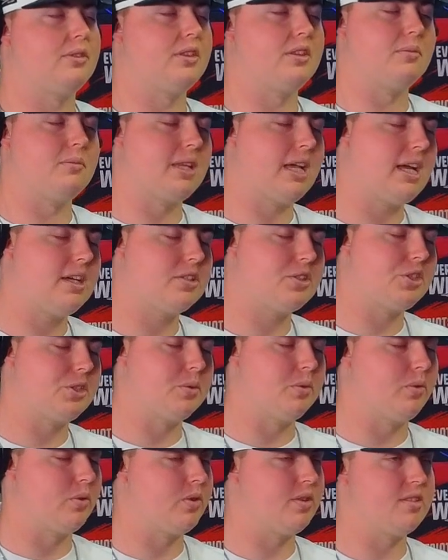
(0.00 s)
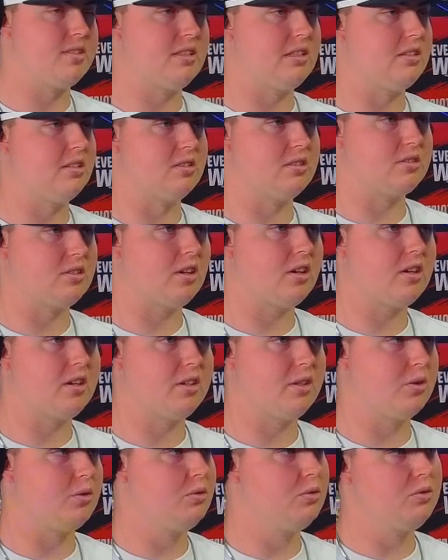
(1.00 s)
for them last year before the season
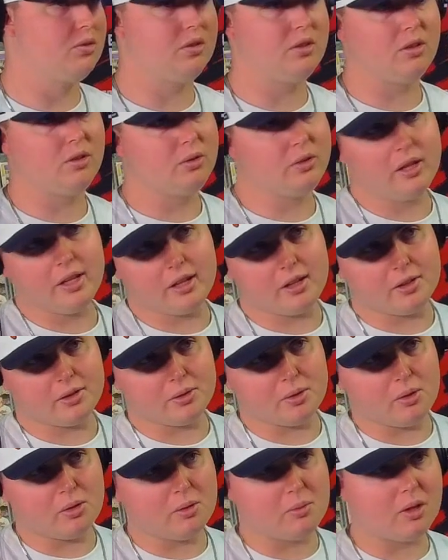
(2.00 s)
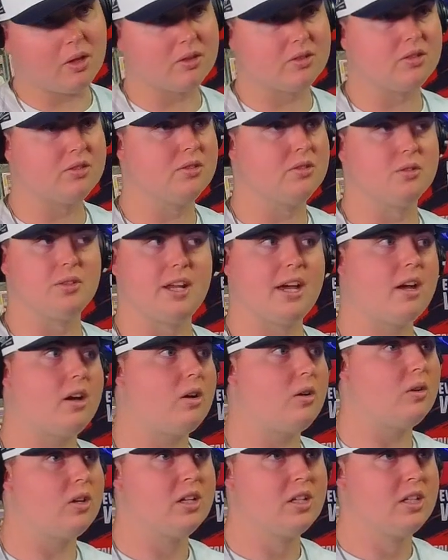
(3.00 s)
started. Who they going to throw the ball to
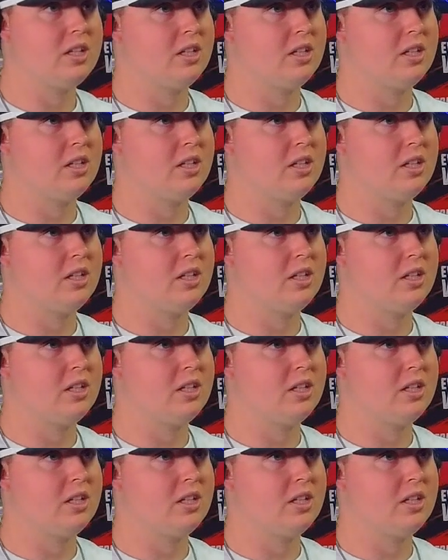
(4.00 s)
now?